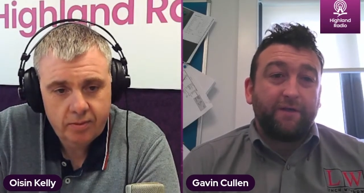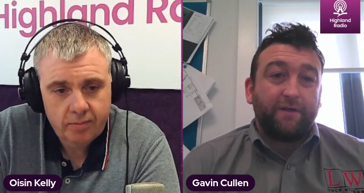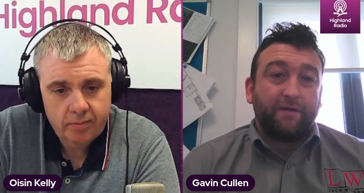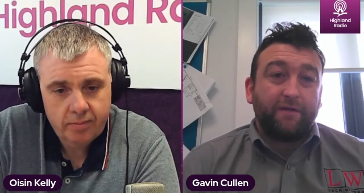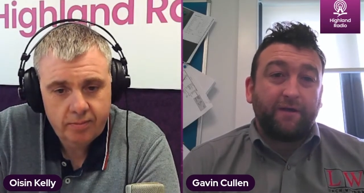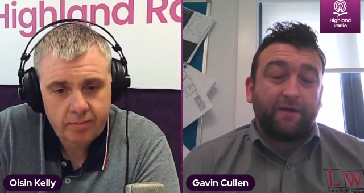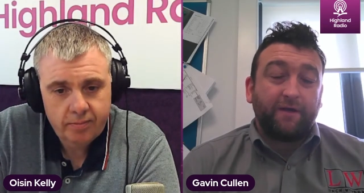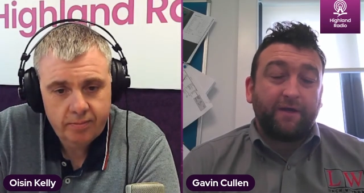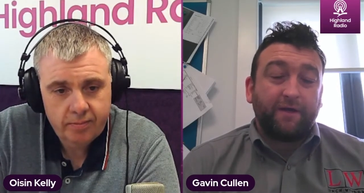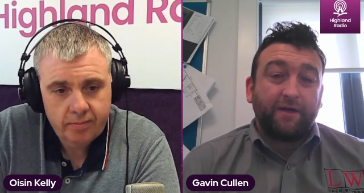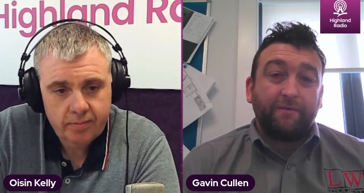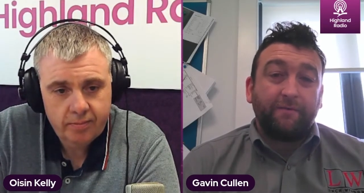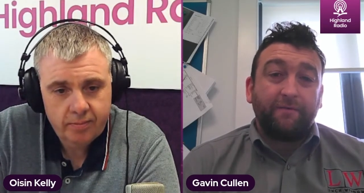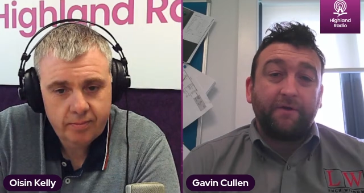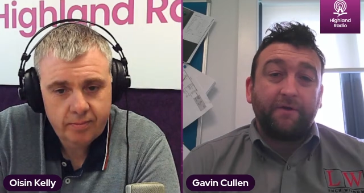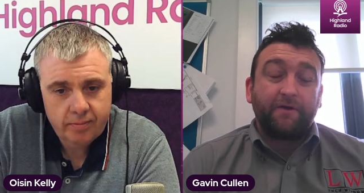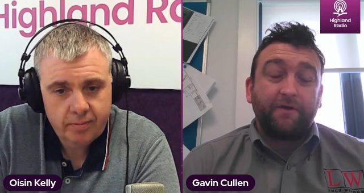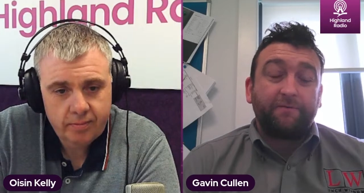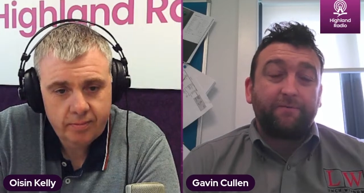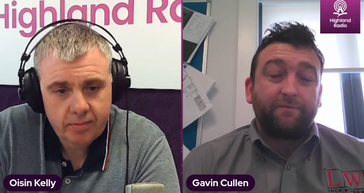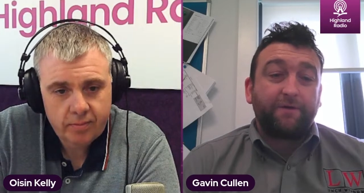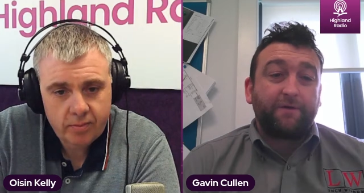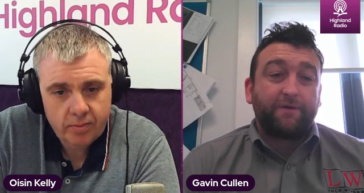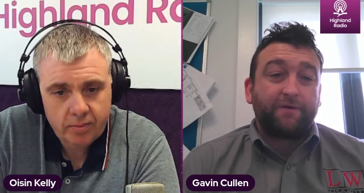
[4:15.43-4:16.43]
Speaker 1: And anybody's
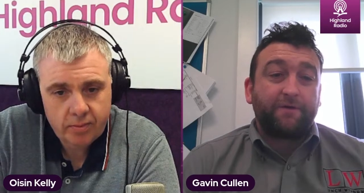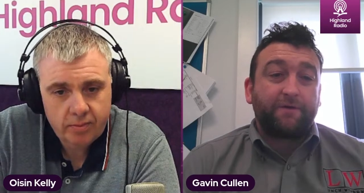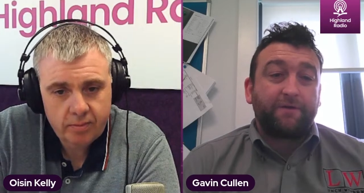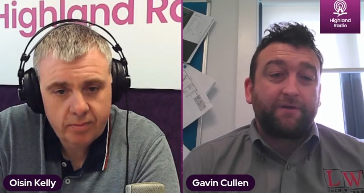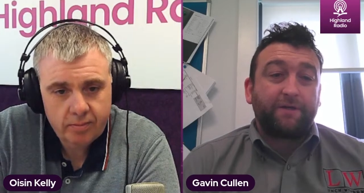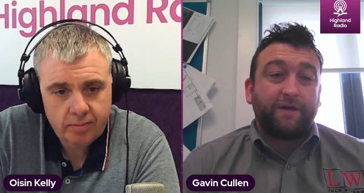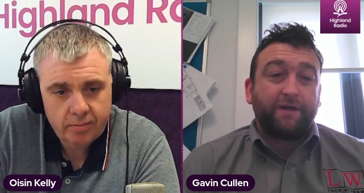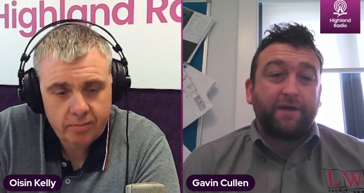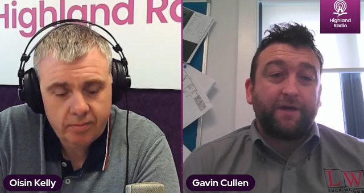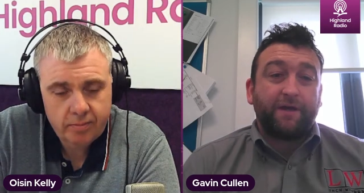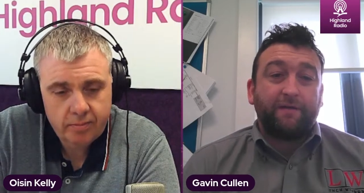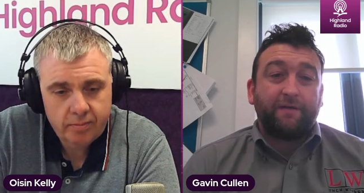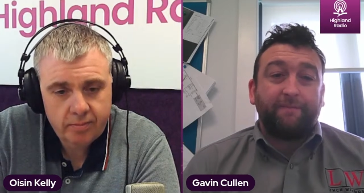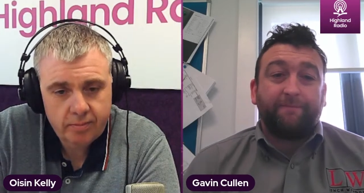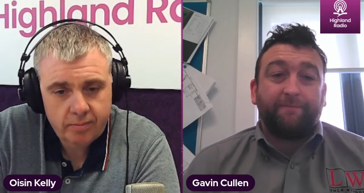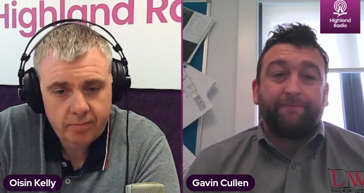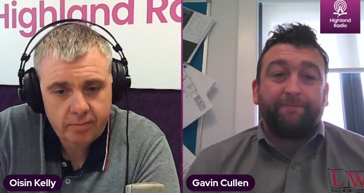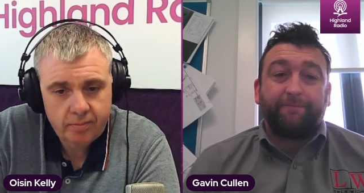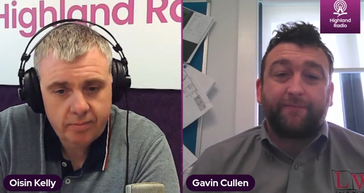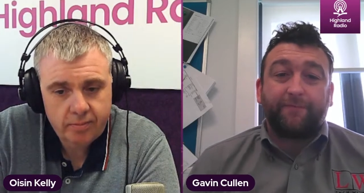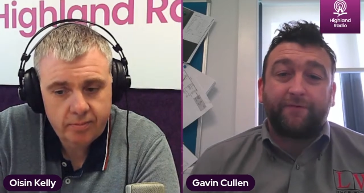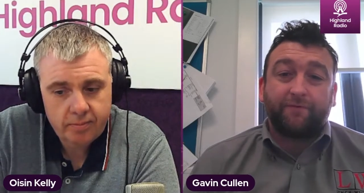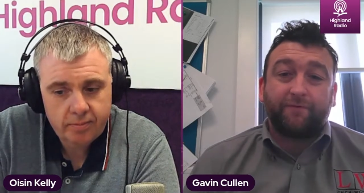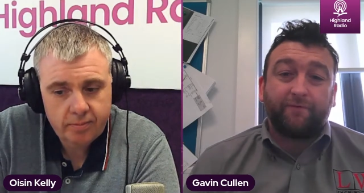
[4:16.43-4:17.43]
books.
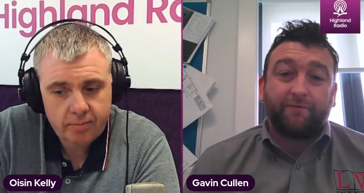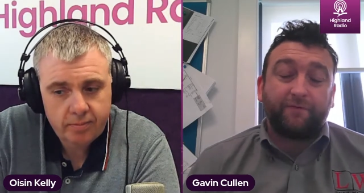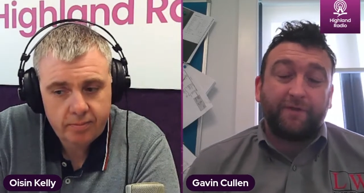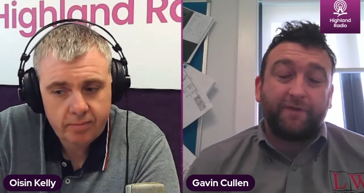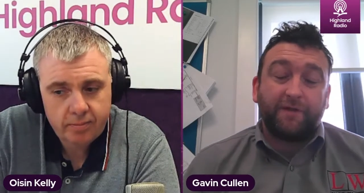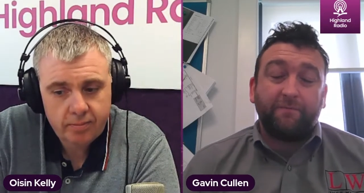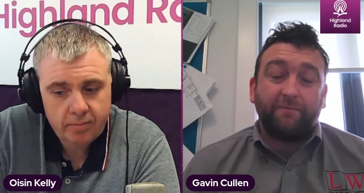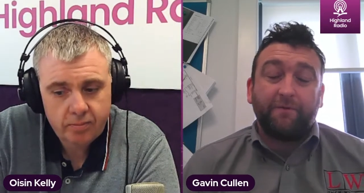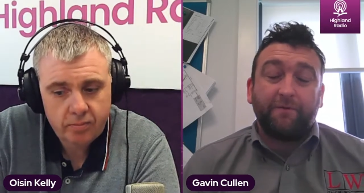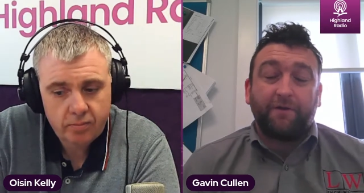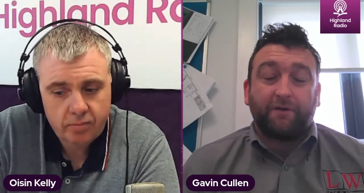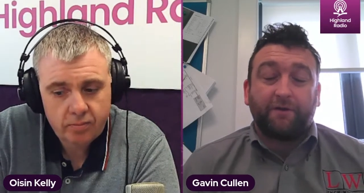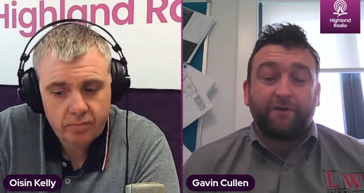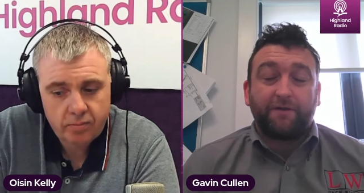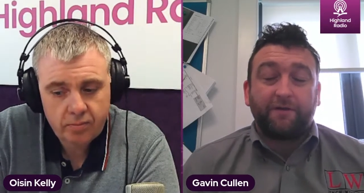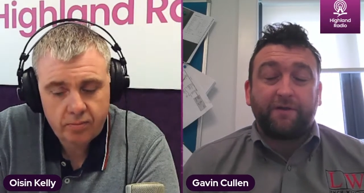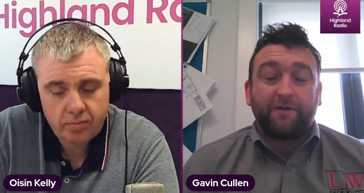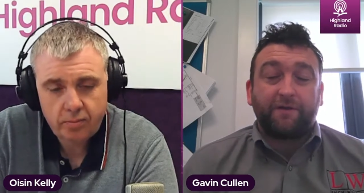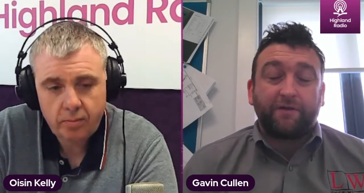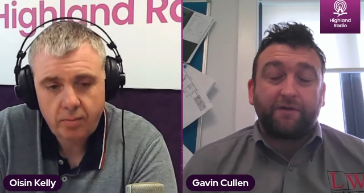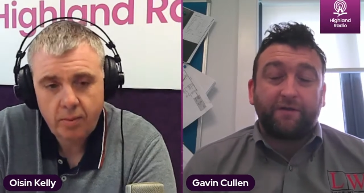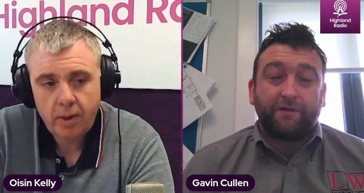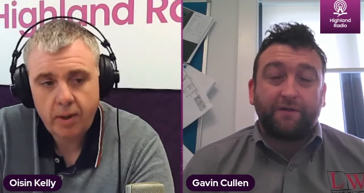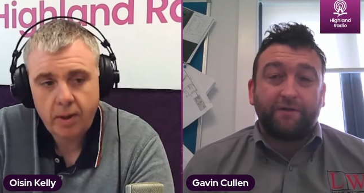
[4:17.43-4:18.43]
Um, so they'll be looking to
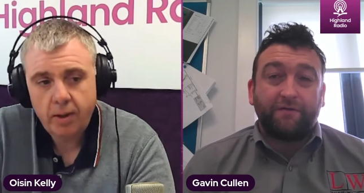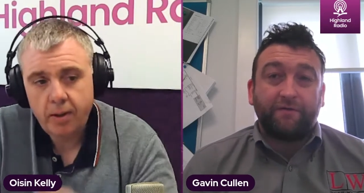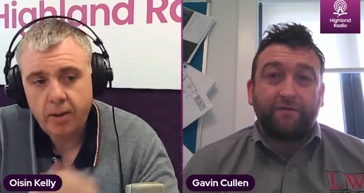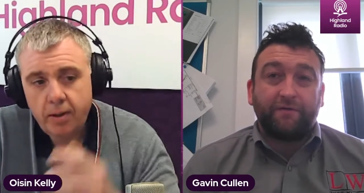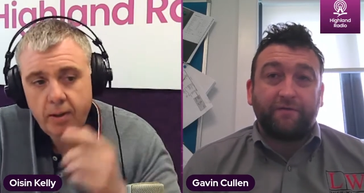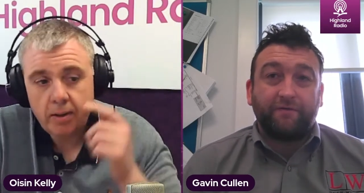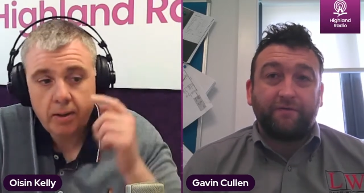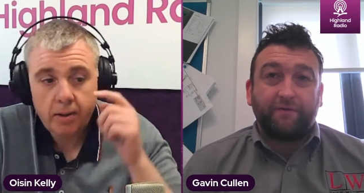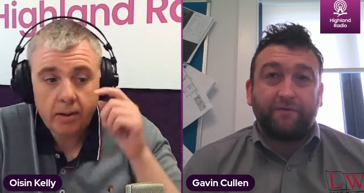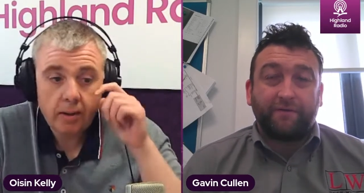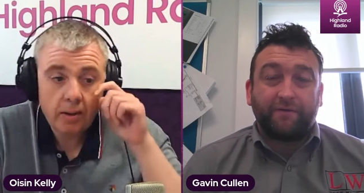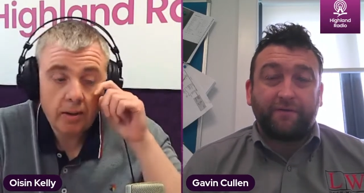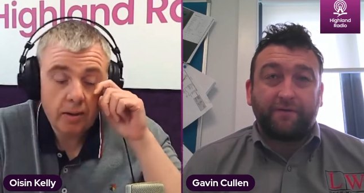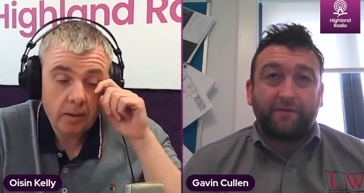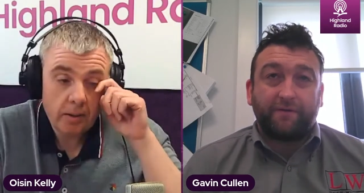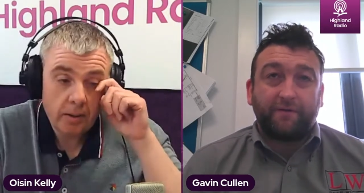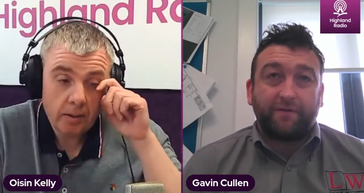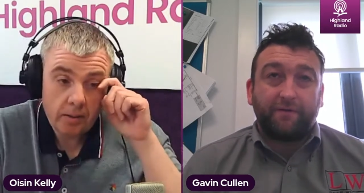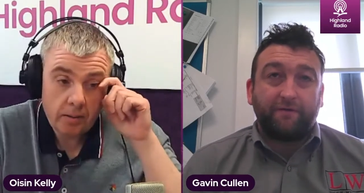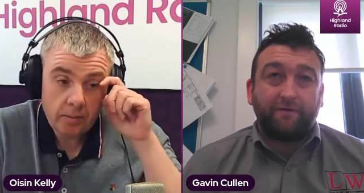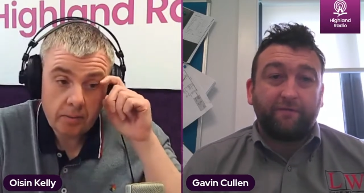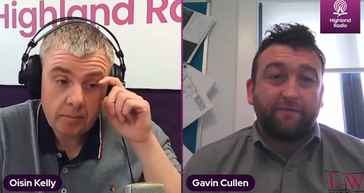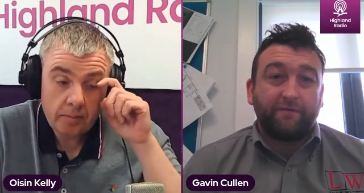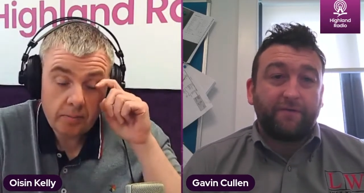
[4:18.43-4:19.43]
continue
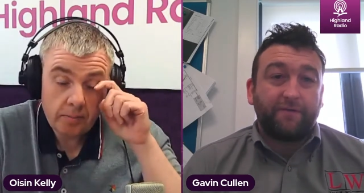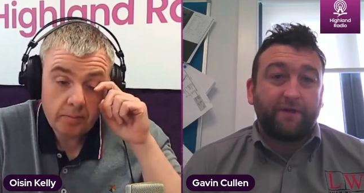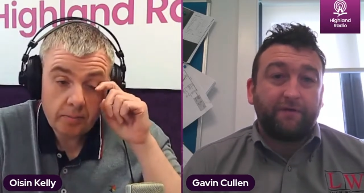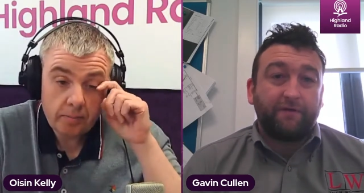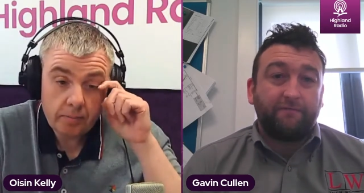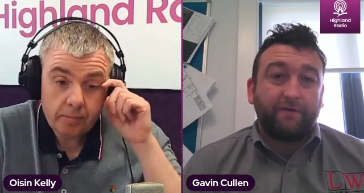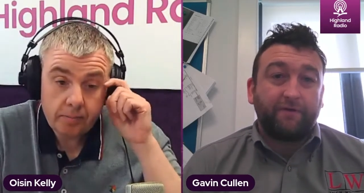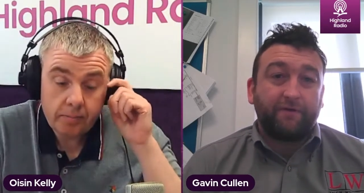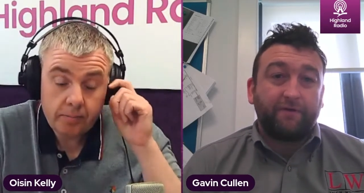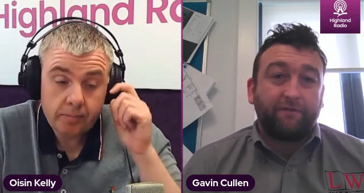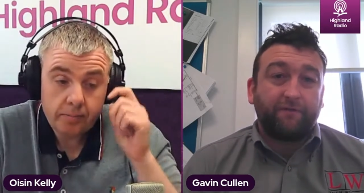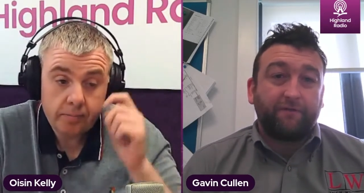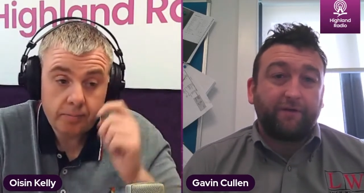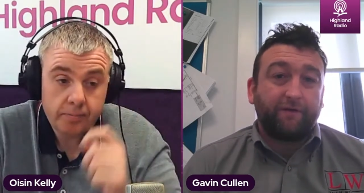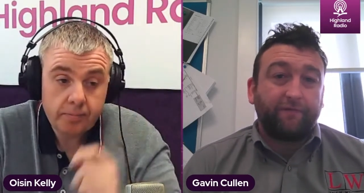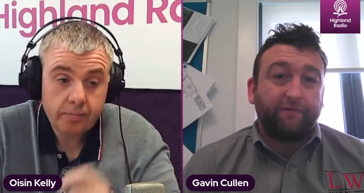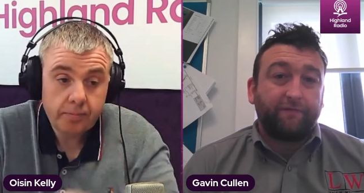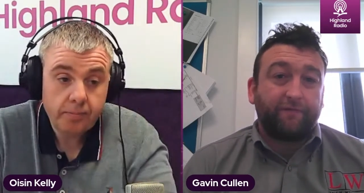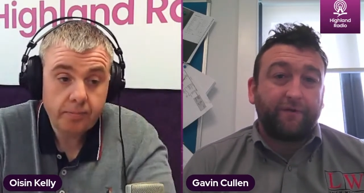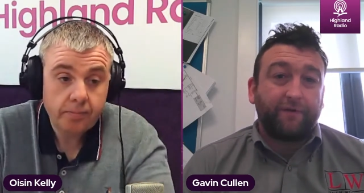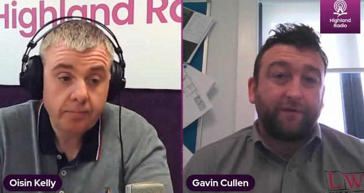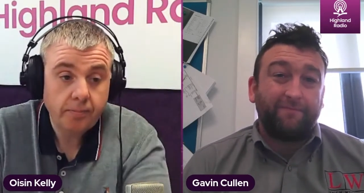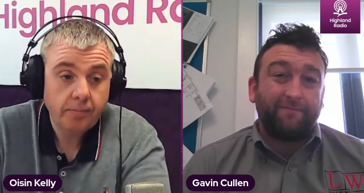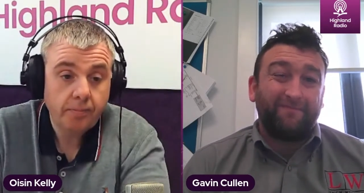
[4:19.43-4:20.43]
continue with that rich food and
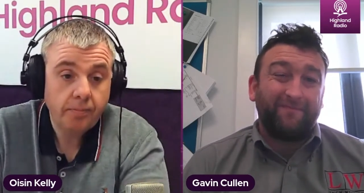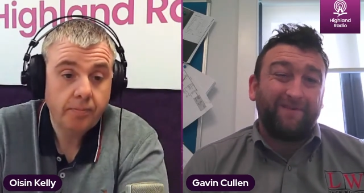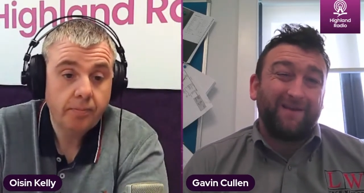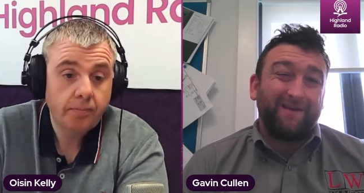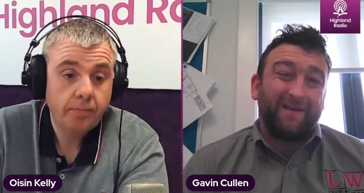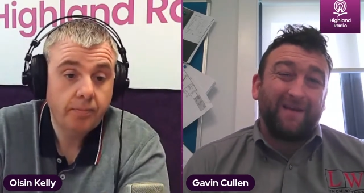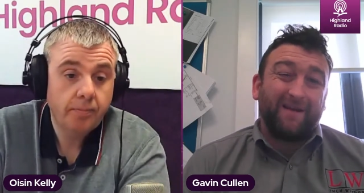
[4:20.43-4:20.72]
form.